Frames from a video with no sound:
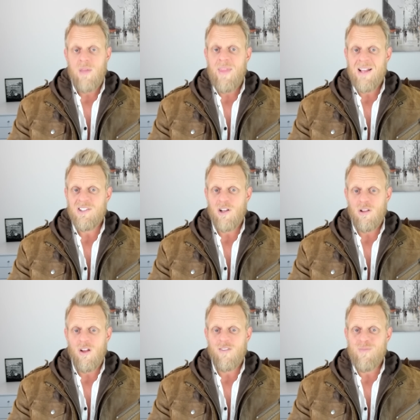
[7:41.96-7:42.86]
that's a
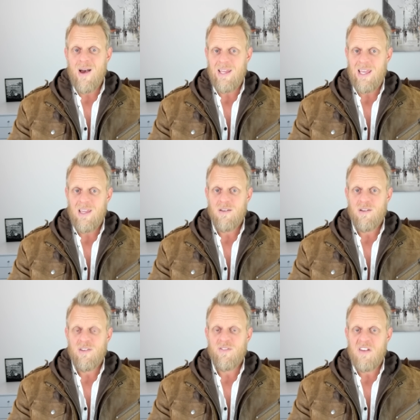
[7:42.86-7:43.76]
lot of money
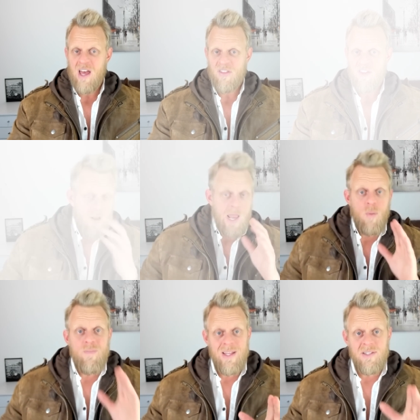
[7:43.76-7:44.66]
for nothing. Now,
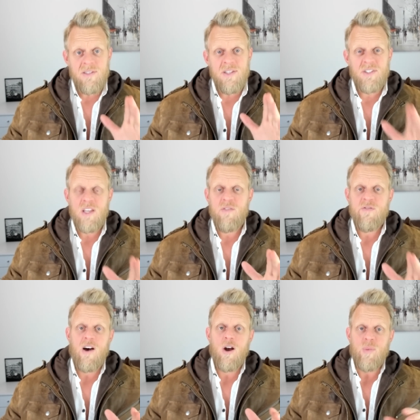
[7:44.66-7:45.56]
amidst this
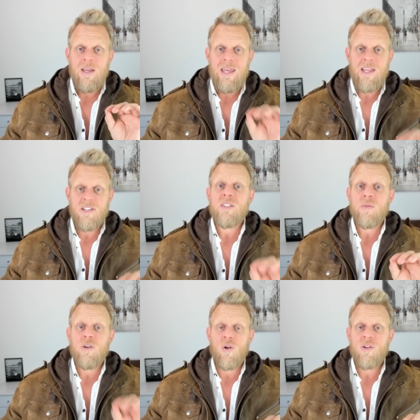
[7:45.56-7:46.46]
environment, here's some
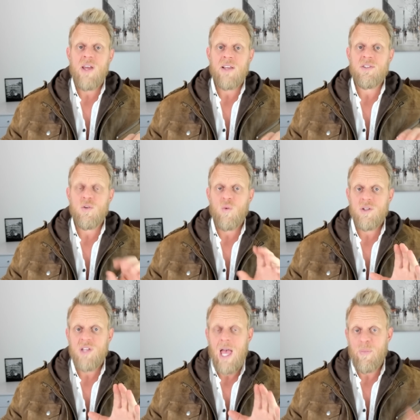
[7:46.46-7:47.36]
context to
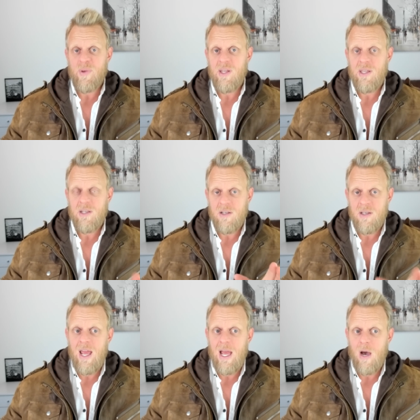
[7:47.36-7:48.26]
what's happening
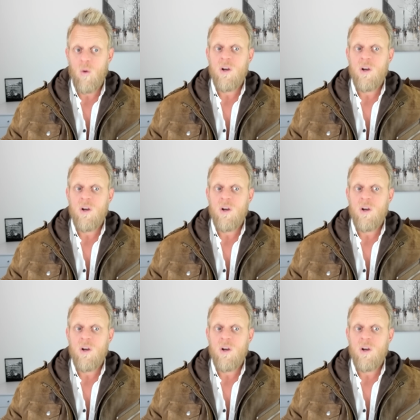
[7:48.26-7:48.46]
now.